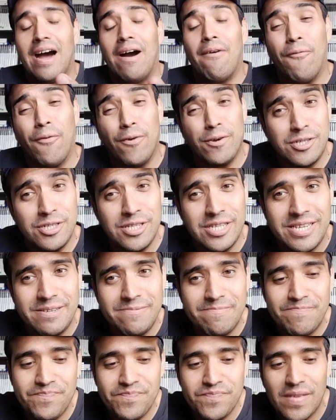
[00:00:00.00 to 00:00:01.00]

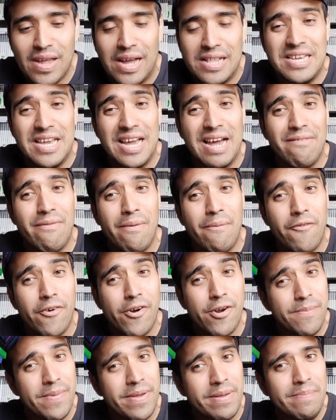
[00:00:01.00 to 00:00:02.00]
Unfortunately, I didn't have a
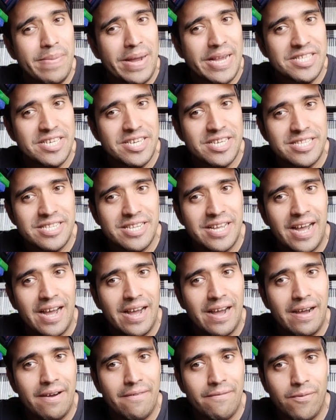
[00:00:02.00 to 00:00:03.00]
very big budget
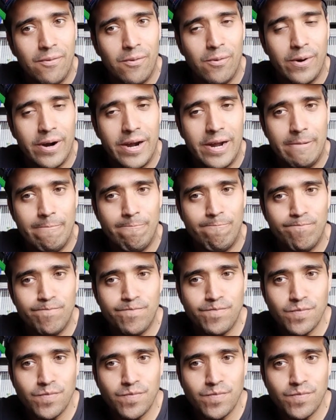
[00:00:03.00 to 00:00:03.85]
for